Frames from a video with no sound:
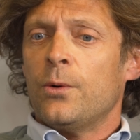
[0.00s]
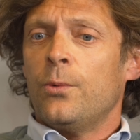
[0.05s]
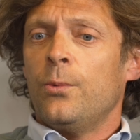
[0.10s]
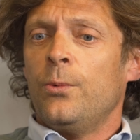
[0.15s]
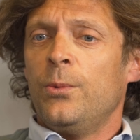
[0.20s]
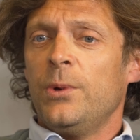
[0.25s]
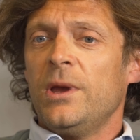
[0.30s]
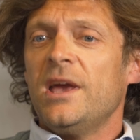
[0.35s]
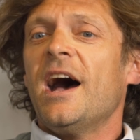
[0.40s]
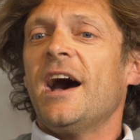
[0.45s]

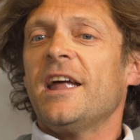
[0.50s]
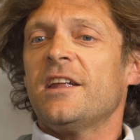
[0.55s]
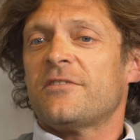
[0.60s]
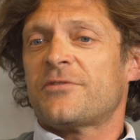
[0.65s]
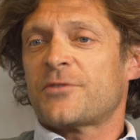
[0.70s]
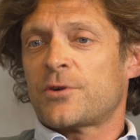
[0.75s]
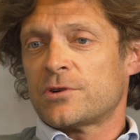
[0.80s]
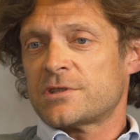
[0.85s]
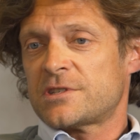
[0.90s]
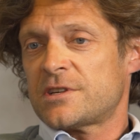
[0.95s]
We had,
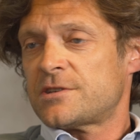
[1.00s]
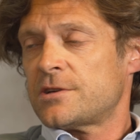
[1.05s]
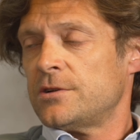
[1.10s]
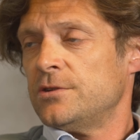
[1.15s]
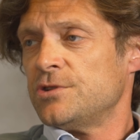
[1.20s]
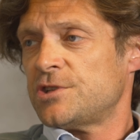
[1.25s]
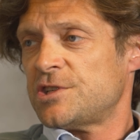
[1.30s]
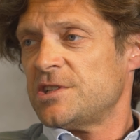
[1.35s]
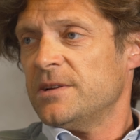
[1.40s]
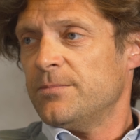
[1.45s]
of course, a
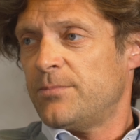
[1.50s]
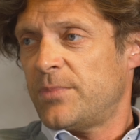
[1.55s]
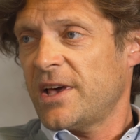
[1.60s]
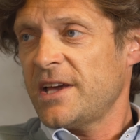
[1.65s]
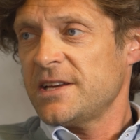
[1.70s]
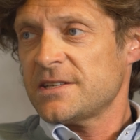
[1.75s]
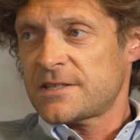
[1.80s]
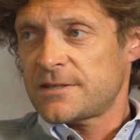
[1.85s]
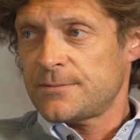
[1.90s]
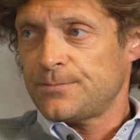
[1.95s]
solution in
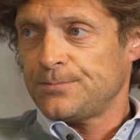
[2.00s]
place.